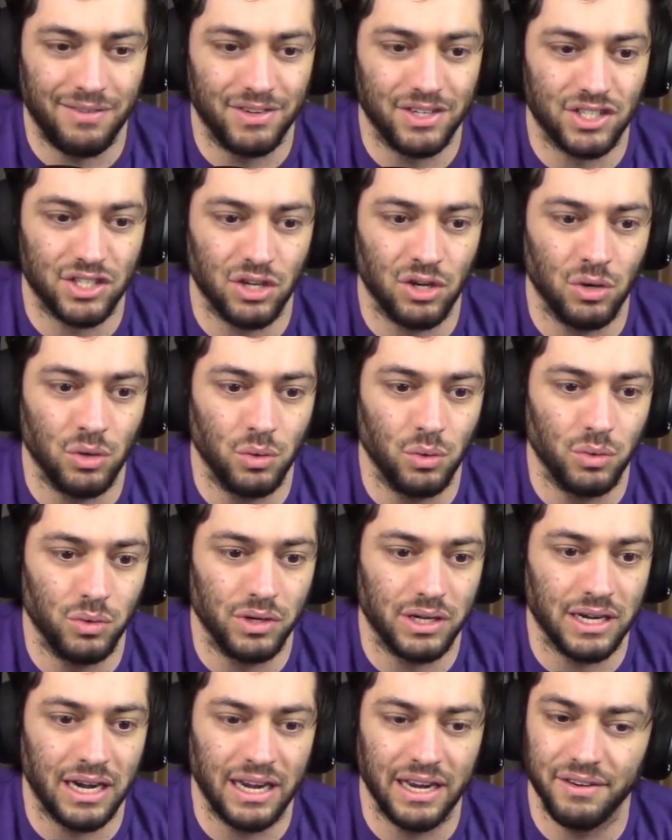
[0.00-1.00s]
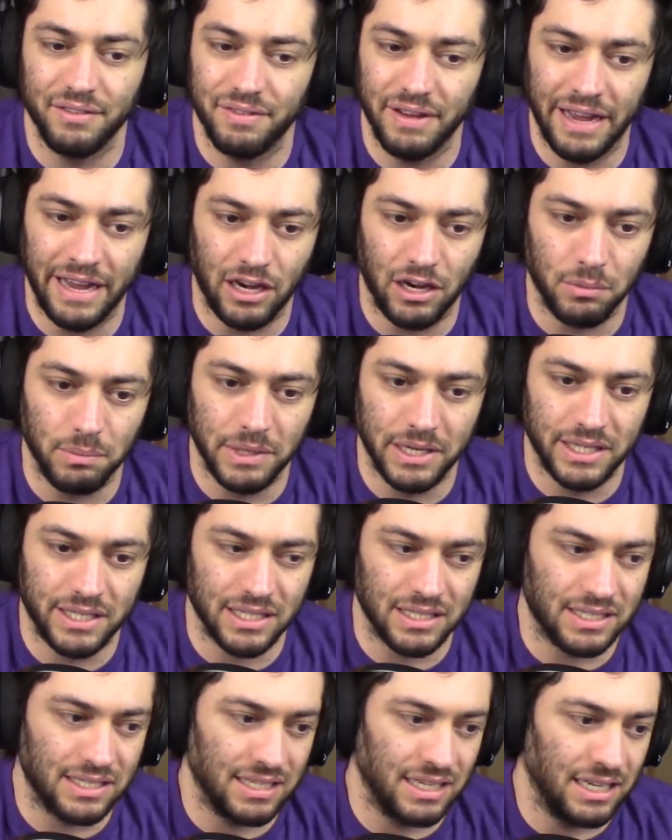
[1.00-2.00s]
its own kind of ailment,
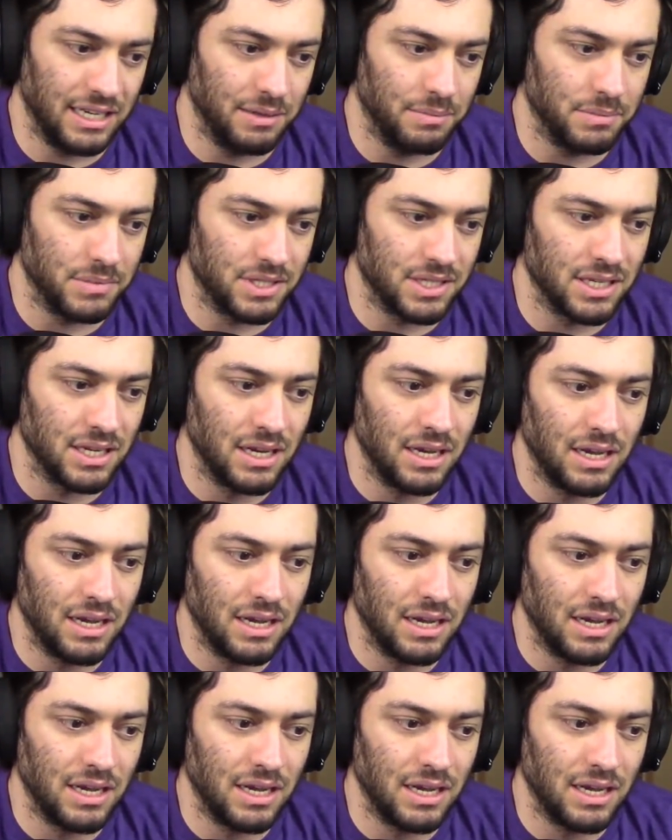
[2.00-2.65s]
it seems.